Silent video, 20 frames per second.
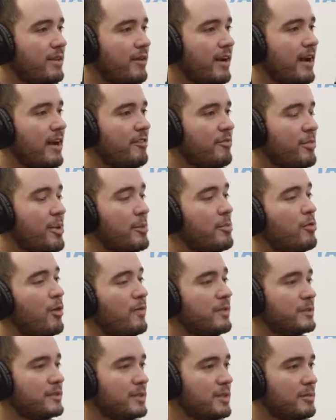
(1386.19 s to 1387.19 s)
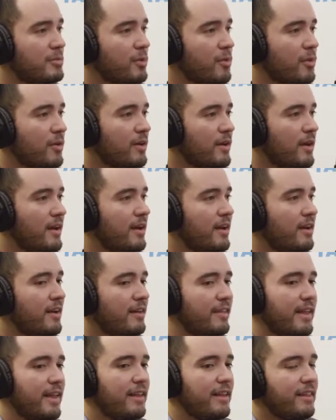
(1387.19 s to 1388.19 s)
You have people on the city board
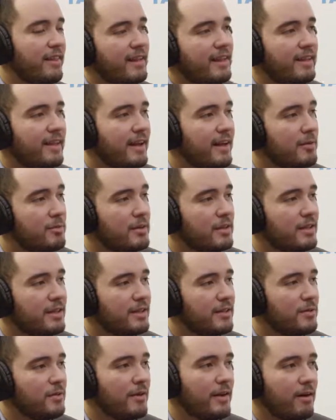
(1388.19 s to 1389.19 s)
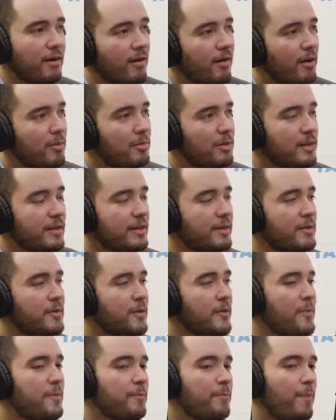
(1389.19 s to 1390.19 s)
that think like a millennial, that are a
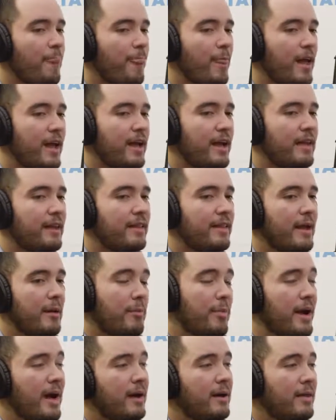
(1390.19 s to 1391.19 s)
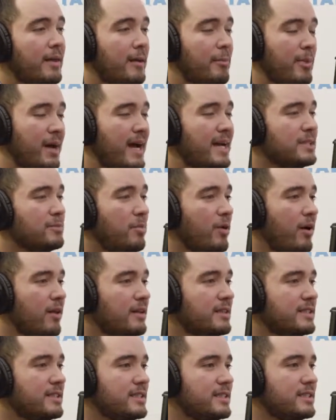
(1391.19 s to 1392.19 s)
millennial, and that pass
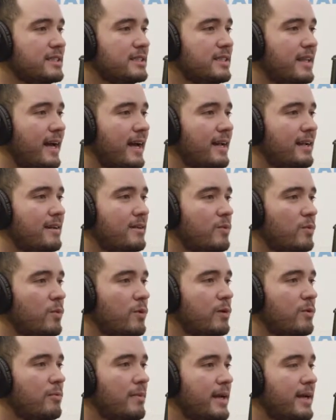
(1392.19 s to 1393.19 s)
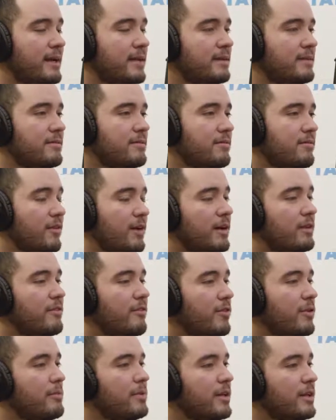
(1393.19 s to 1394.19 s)
policies that will make it fun
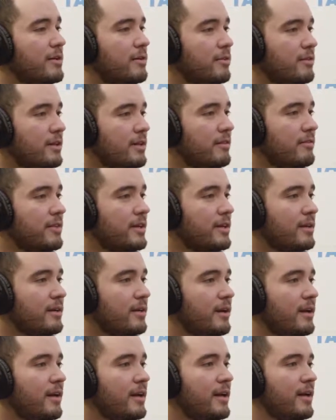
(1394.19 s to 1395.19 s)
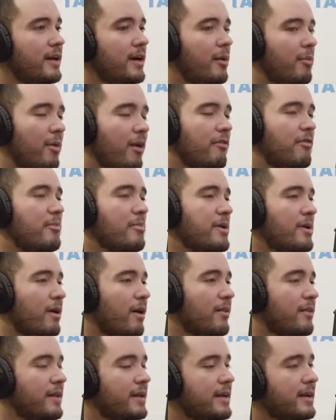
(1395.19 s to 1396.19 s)
for a millennial to live here, above and
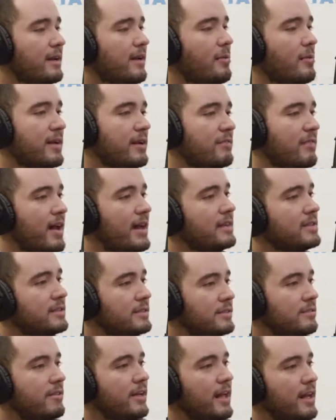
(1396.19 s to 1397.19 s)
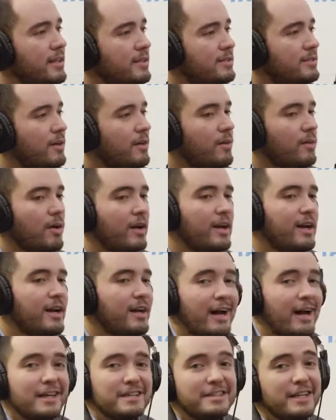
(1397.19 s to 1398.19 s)
beyond the economic advantages of that. So
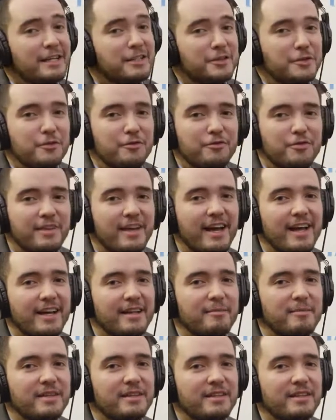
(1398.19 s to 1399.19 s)
stay tuned for that.